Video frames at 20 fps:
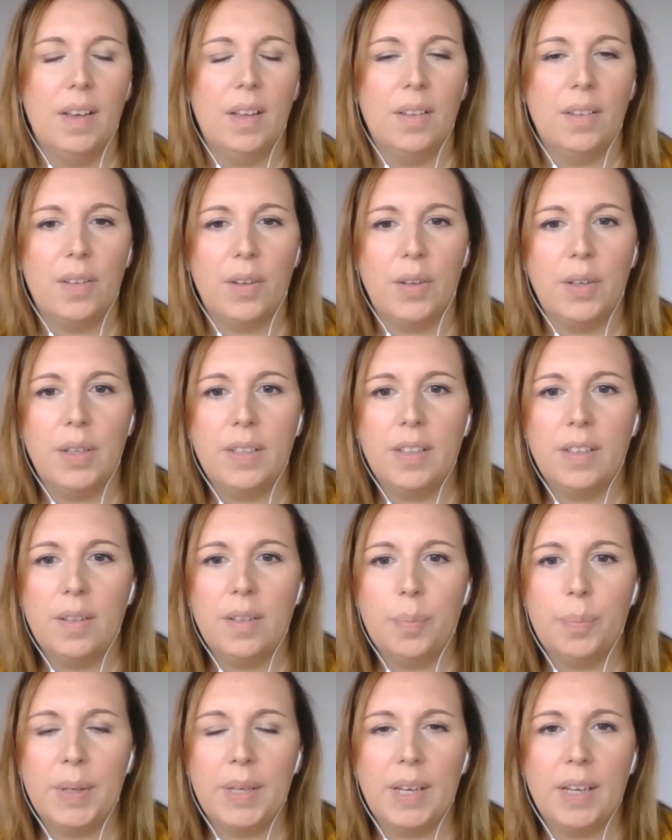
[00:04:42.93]
So you did
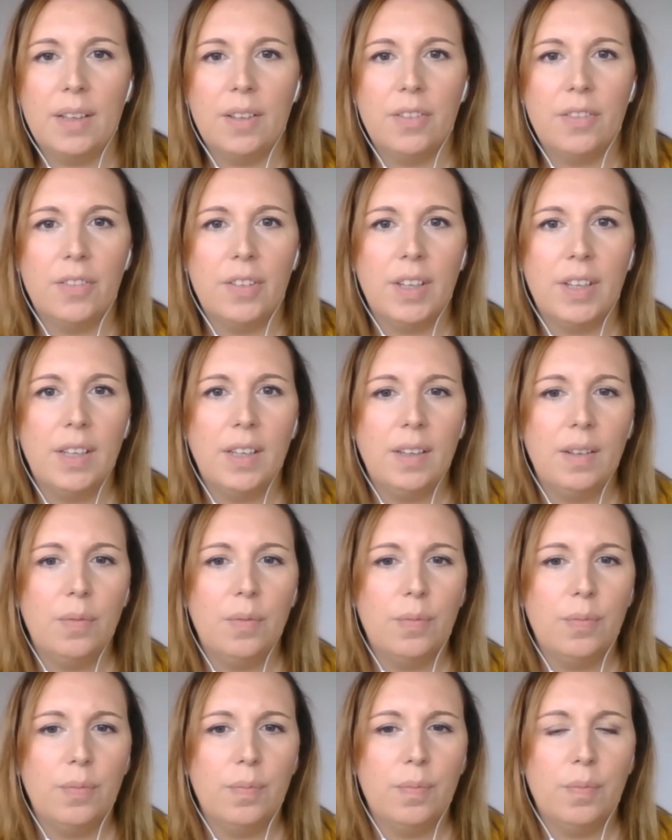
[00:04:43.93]
your PhD,
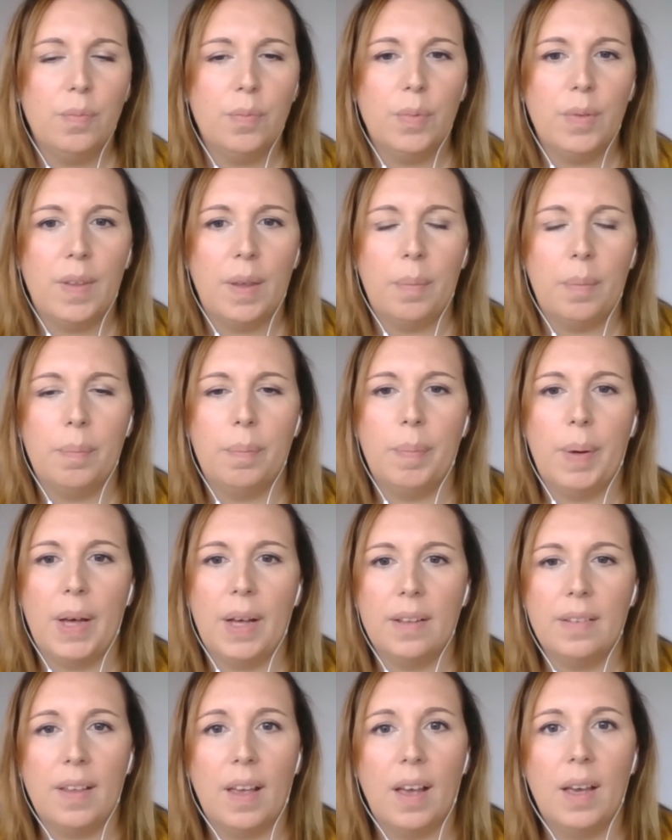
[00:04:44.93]
was it
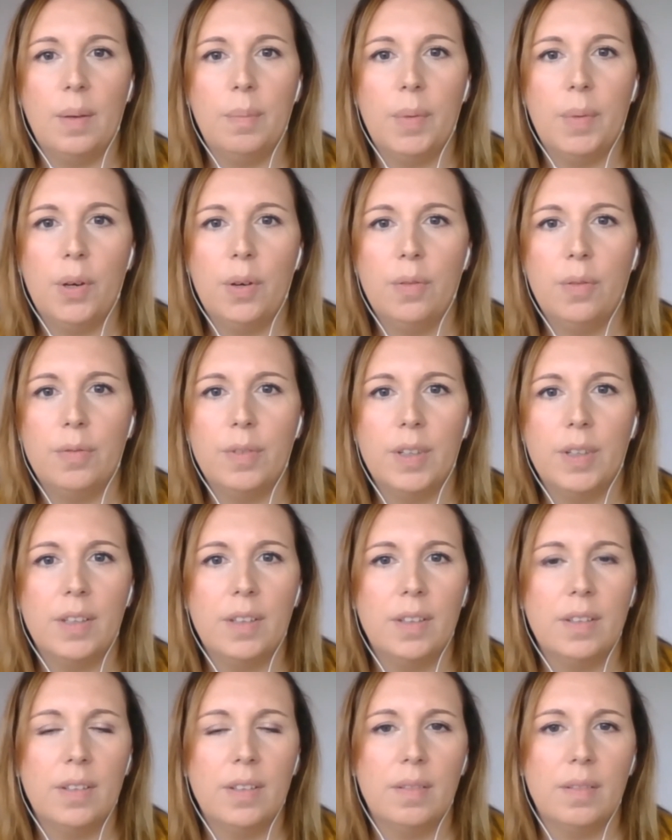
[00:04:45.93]
part-time over?